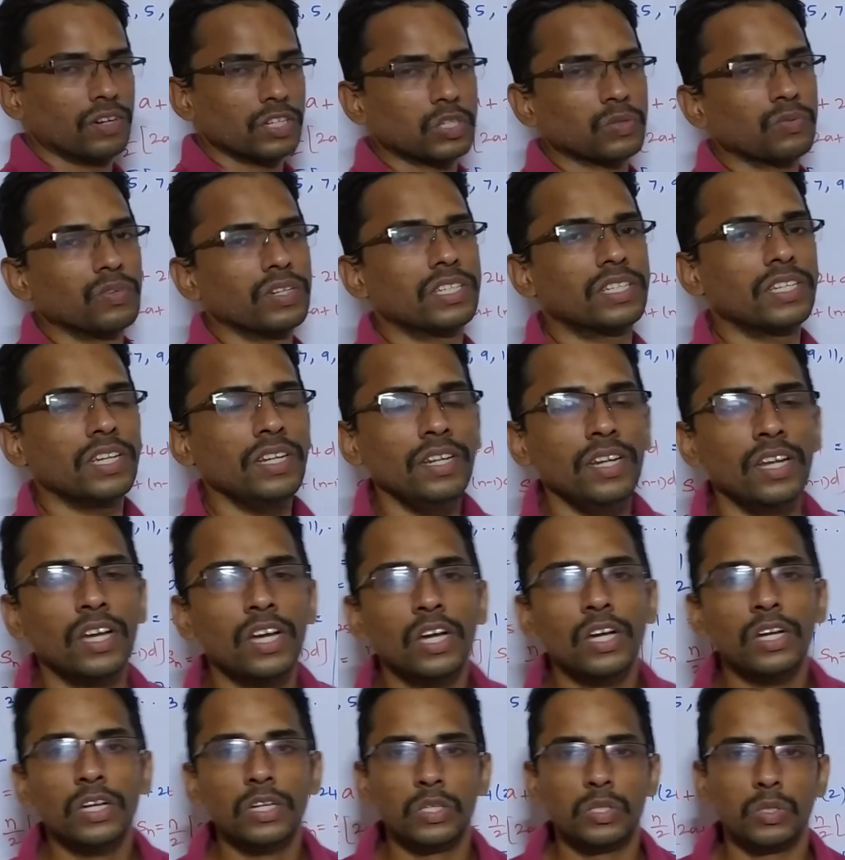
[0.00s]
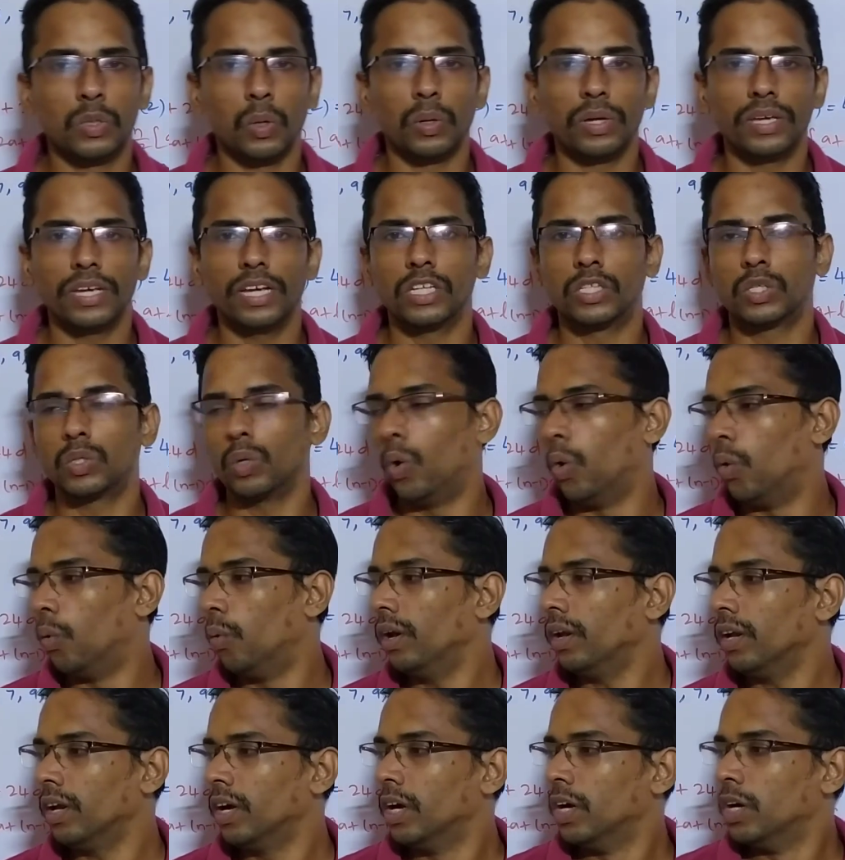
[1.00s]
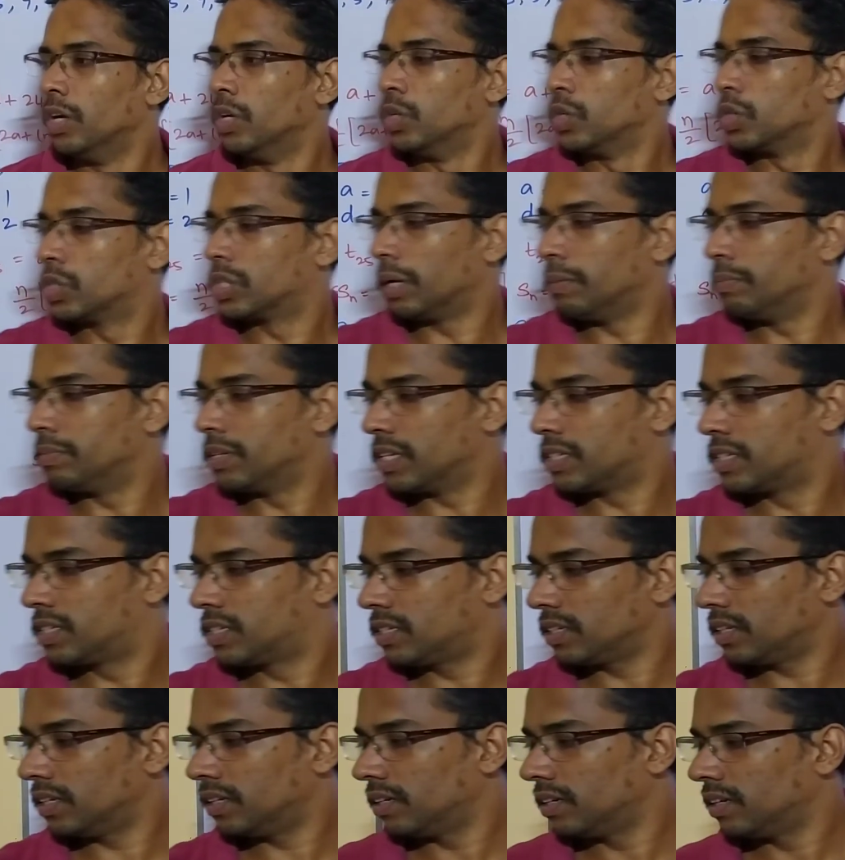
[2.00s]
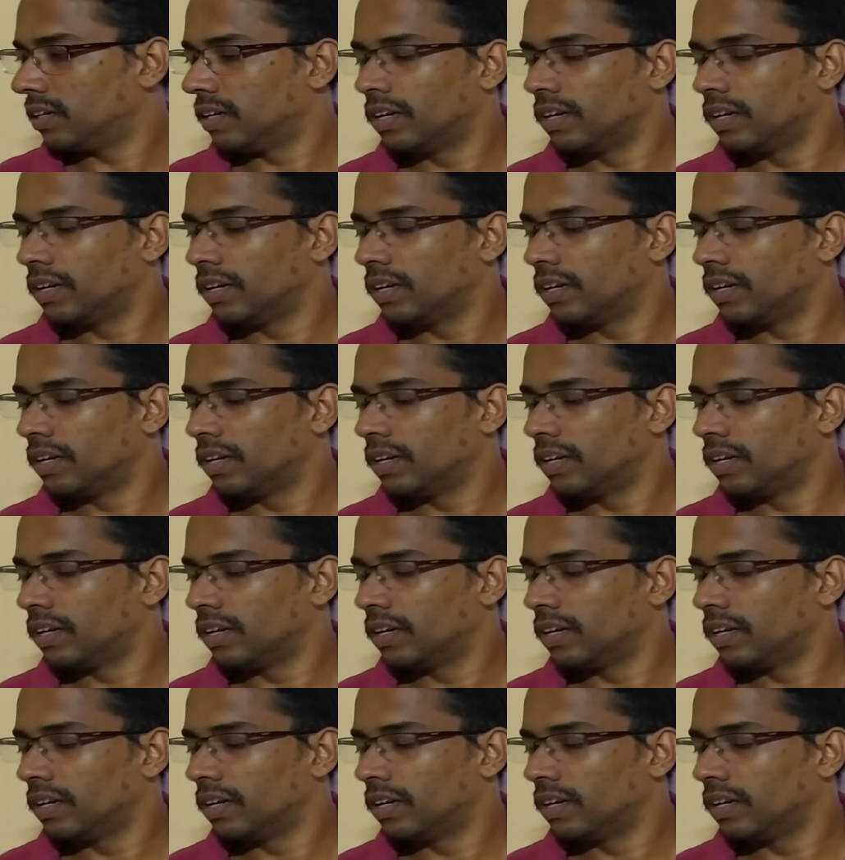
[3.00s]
first question. So yes, over. So I'm just